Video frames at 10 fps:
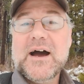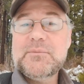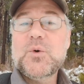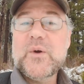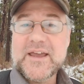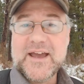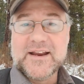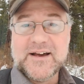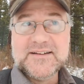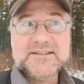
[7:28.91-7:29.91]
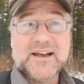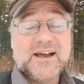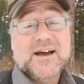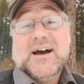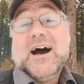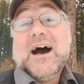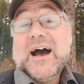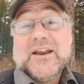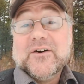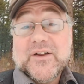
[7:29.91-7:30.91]
I'm a weak agnostic.
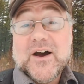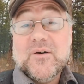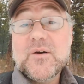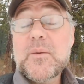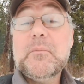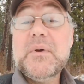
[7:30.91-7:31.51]
I don't know.